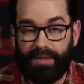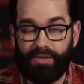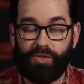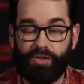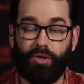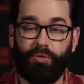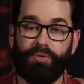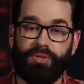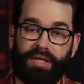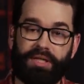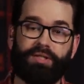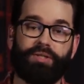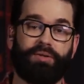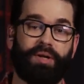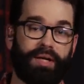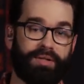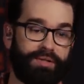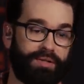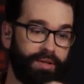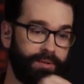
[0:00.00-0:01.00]
So it was
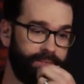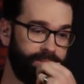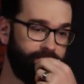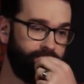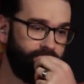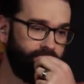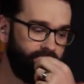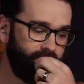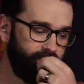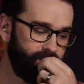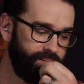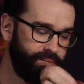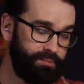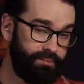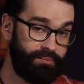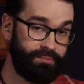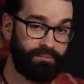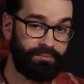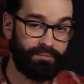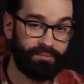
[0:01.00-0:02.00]
interesting
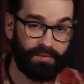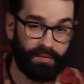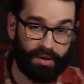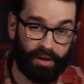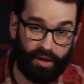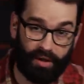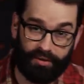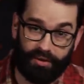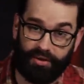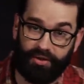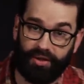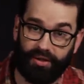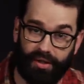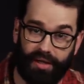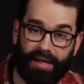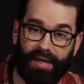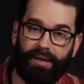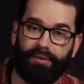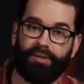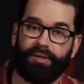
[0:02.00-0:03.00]
on the
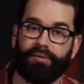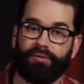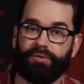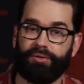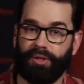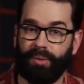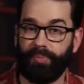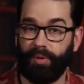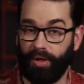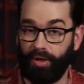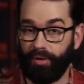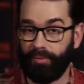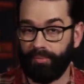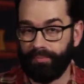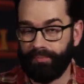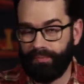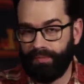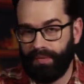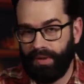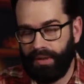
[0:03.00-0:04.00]
30 hour trip home